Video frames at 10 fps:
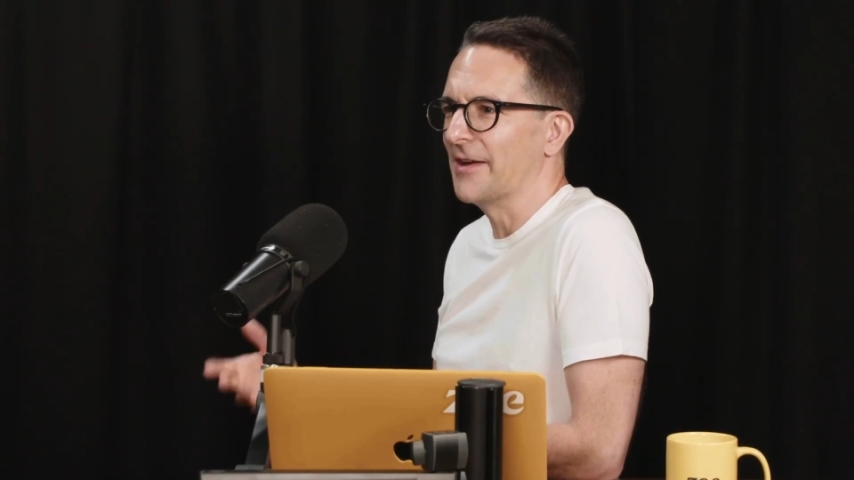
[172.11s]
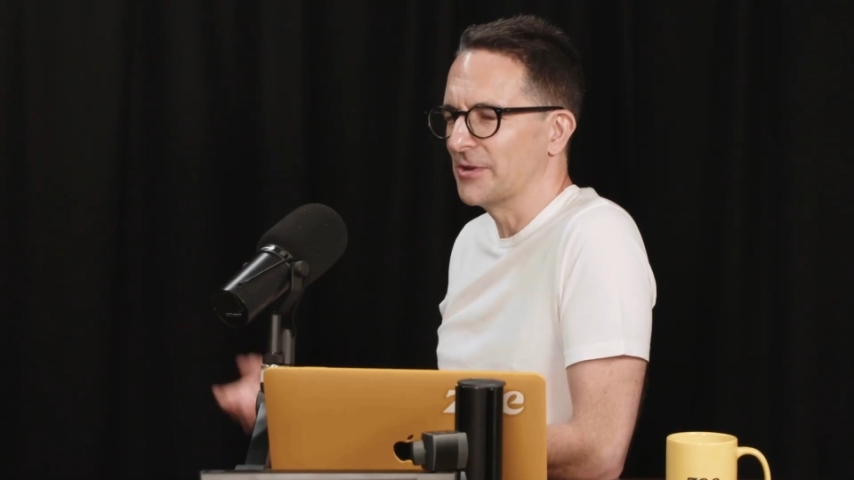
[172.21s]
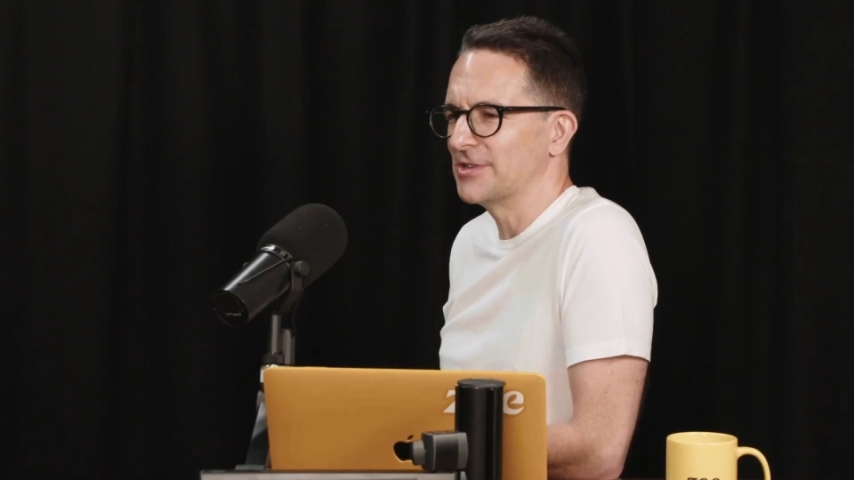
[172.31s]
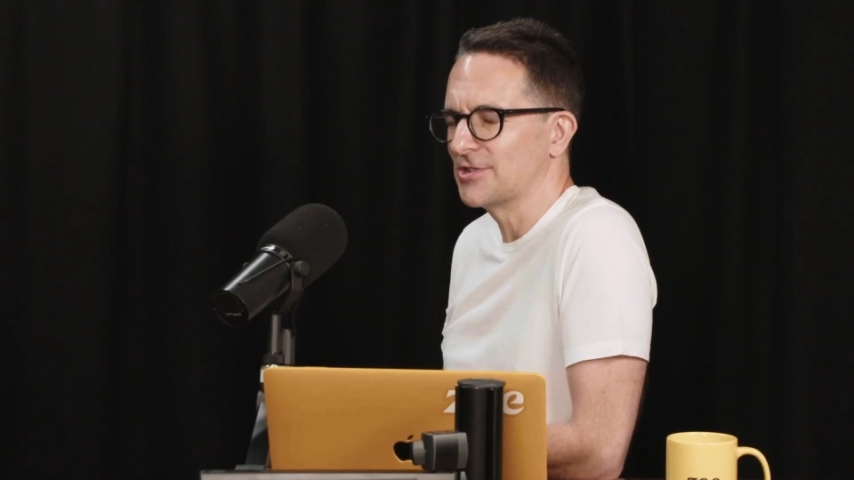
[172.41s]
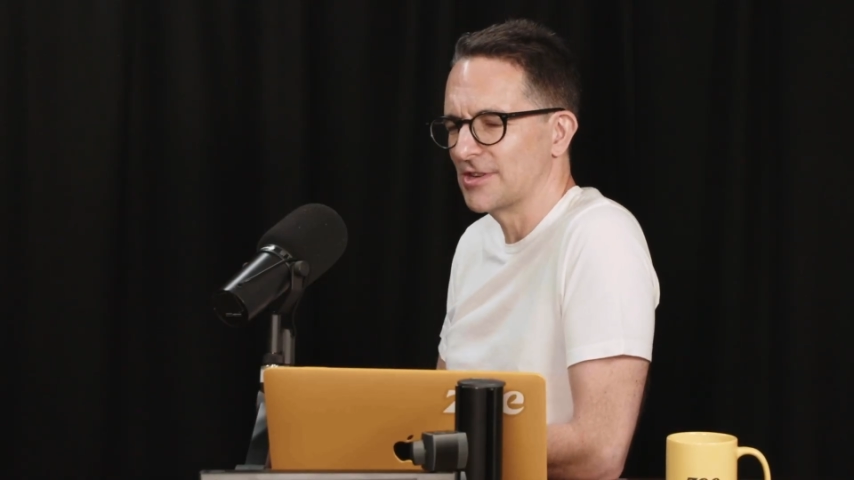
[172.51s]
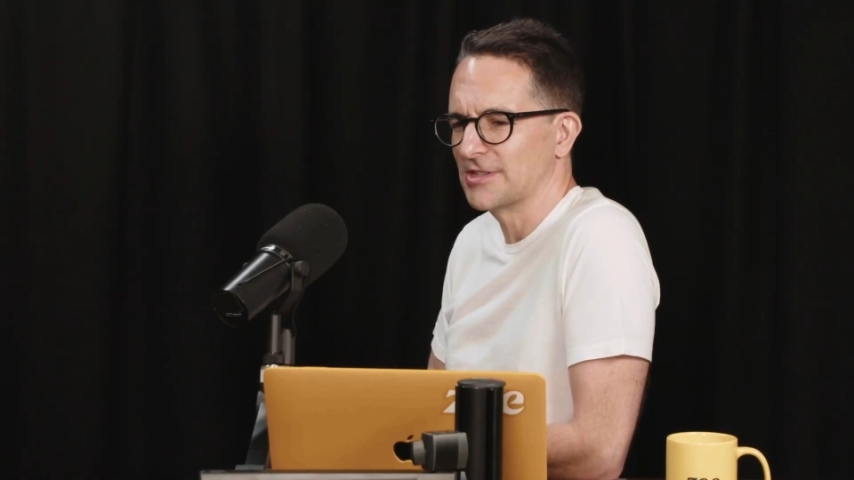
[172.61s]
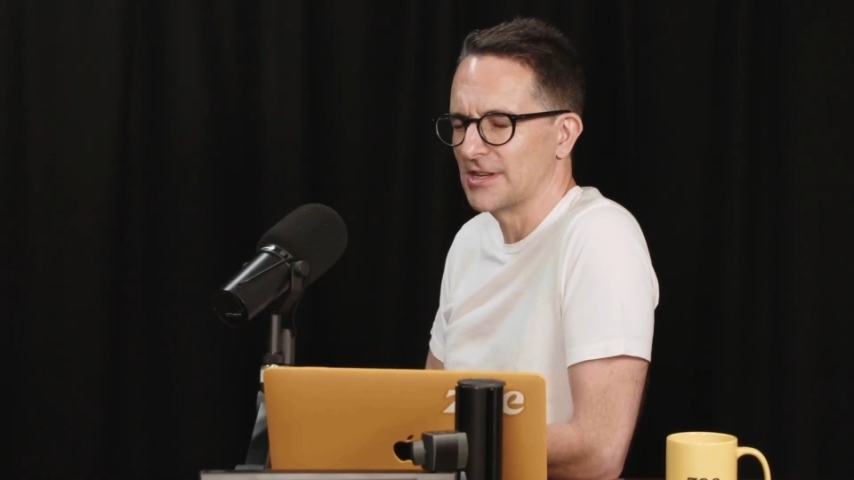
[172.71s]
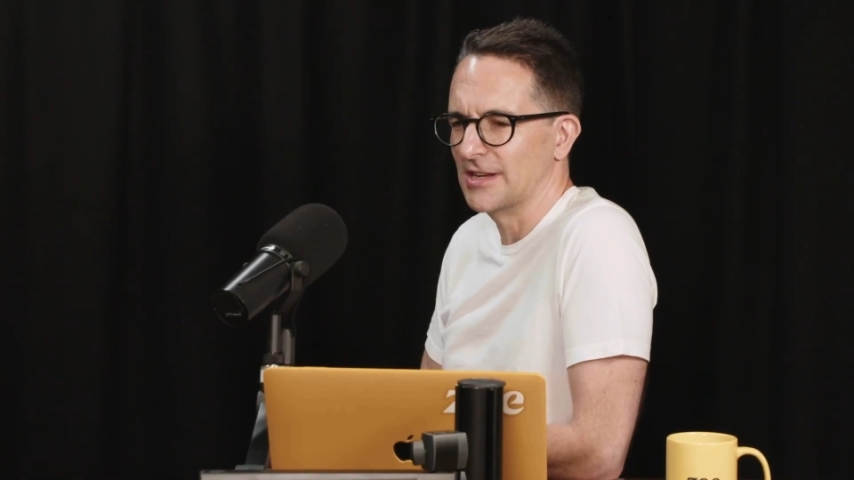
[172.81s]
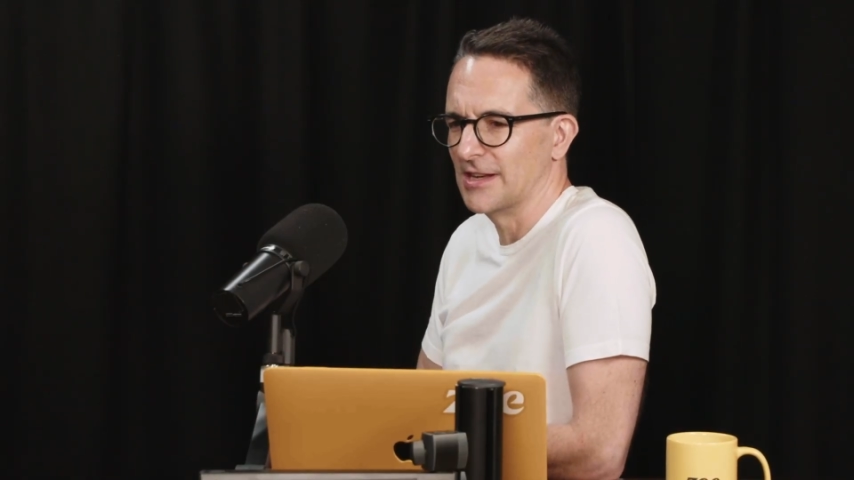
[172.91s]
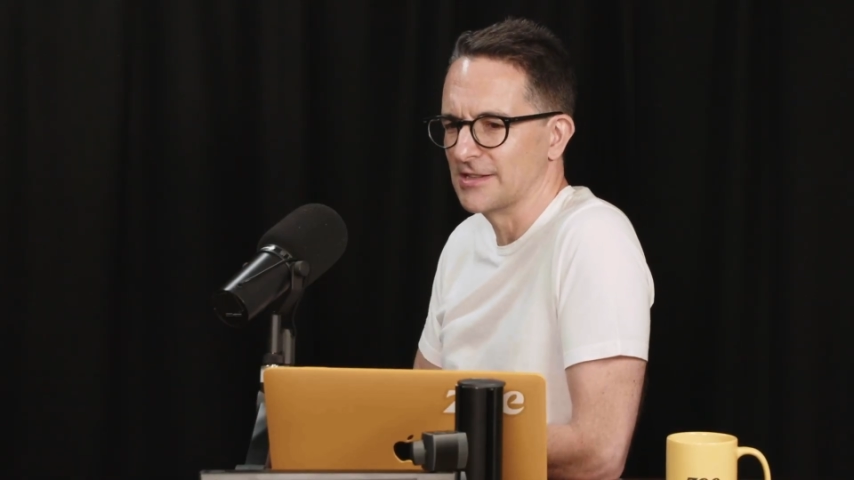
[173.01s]
And what's
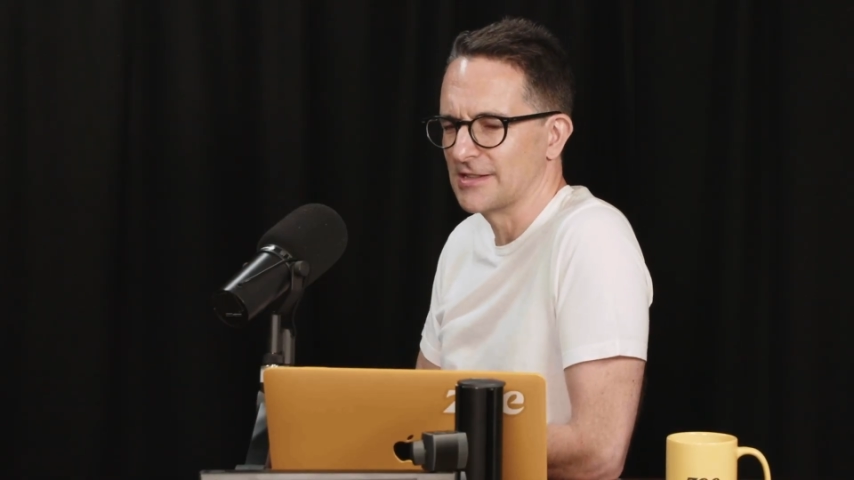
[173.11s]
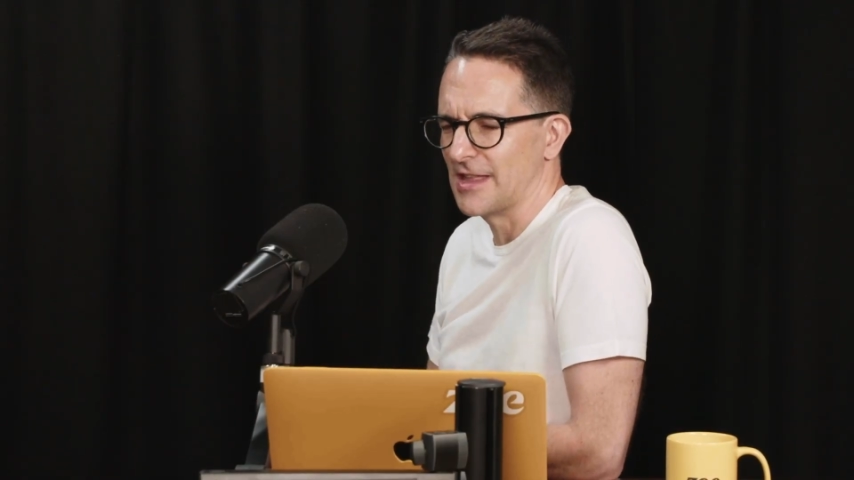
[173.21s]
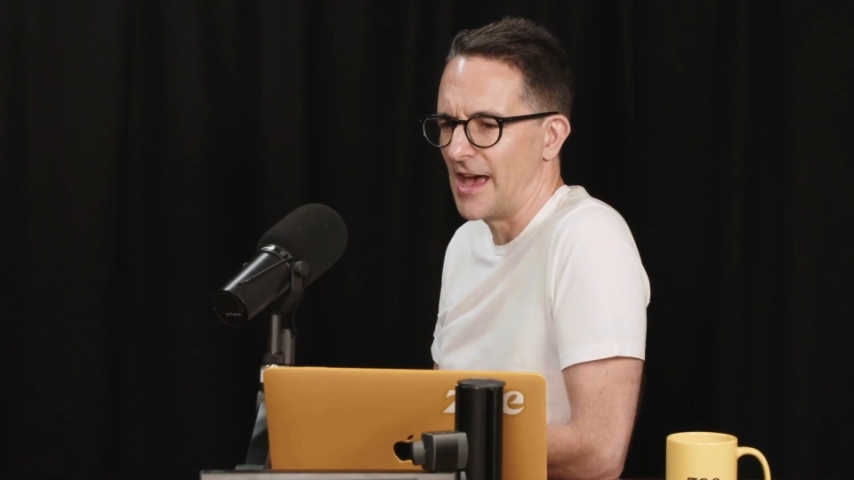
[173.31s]
interesting is